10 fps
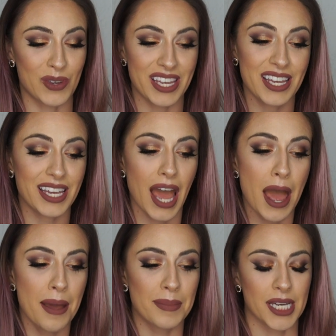week
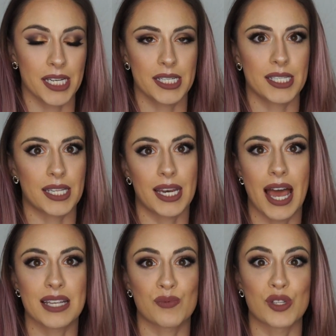because it
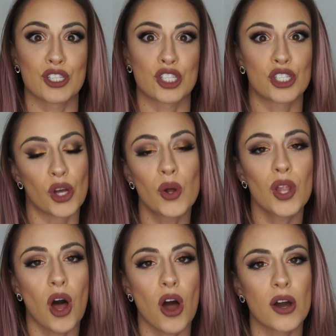has been so
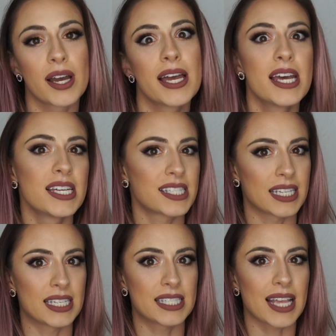long
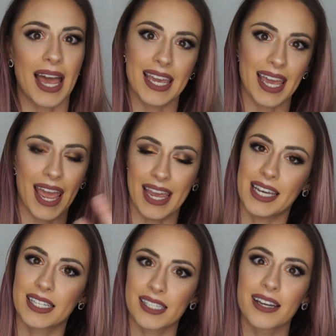since I
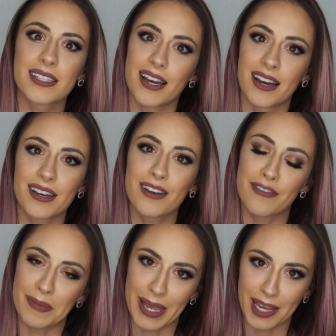caked a ton
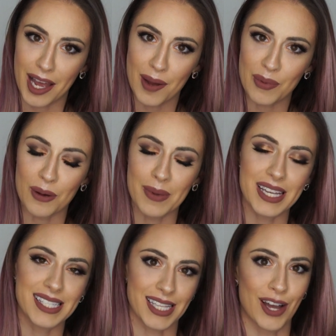of makeup on
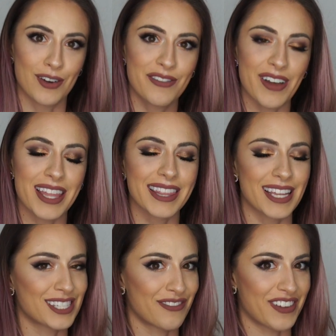myself, and
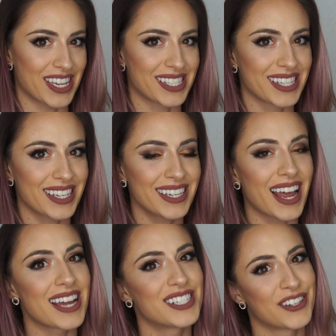let's face it,
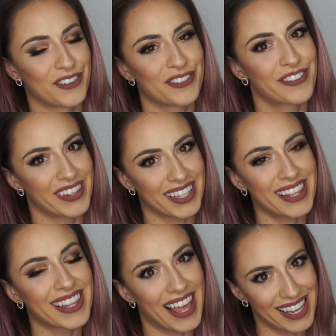I don't feel
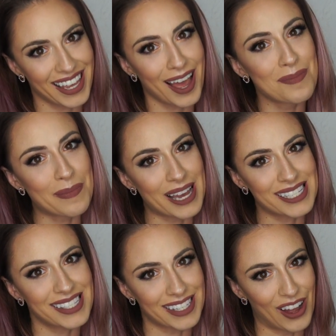like
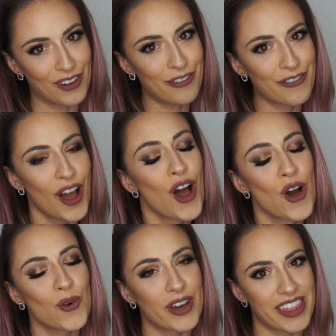myself
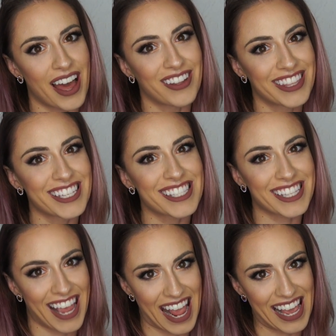without this
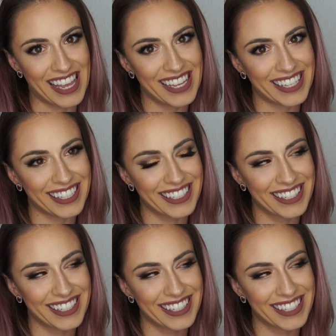cake.